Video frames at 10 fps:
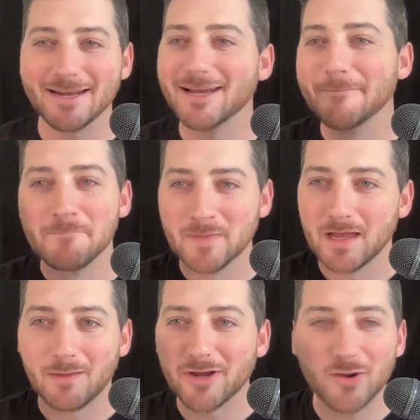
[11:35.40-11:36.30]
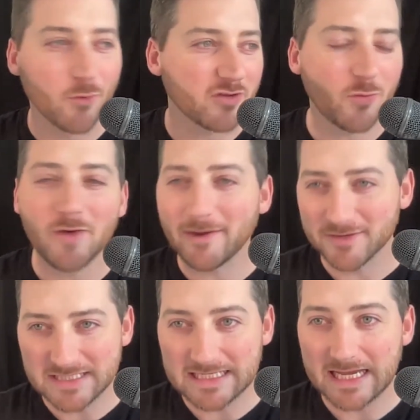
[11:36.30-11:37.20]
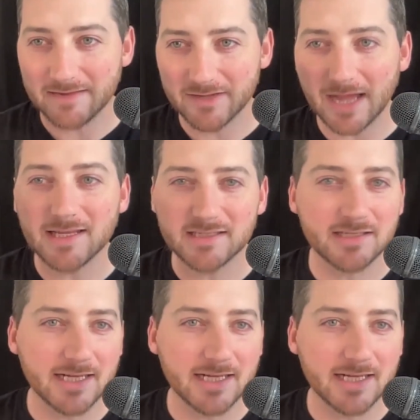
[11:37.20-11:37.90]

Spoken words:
gonna I'm not gonna work 12 hours a day I'd like to